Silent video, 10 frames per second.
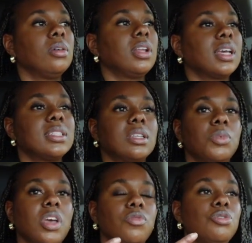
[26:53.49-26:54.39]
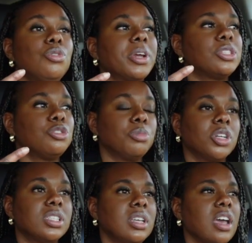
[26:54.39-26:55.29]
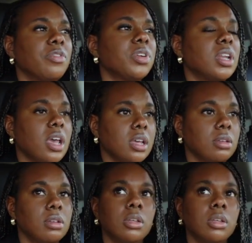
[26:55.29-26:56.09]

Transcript: like I said, we have new grace, new mercy every day.